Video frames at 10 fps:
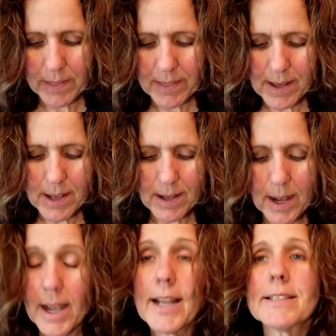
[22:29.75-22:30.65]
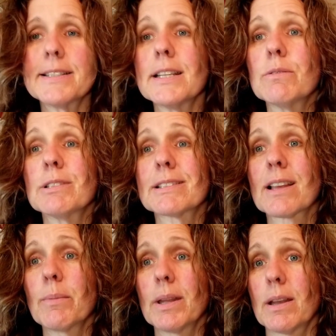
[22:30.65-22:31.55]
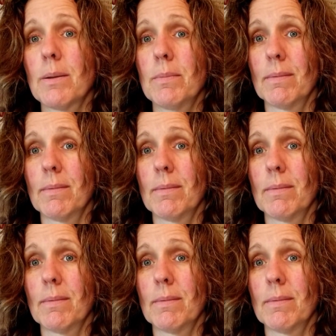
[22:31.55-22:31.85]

that high tea was coming up